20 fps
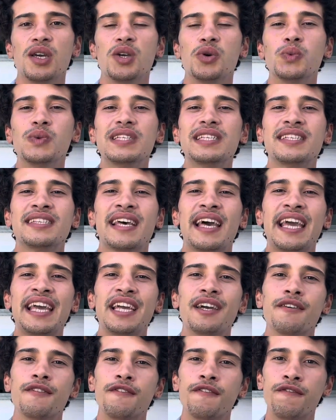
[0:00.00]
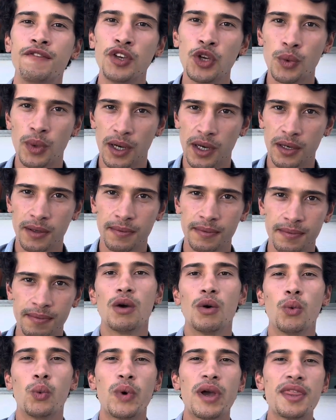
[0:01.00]
we say fewer.
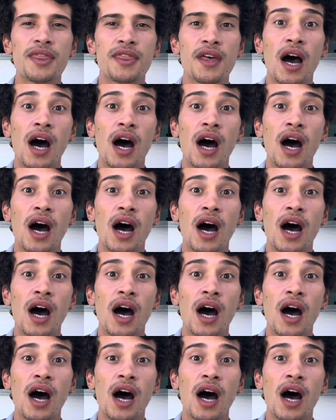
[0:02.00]
With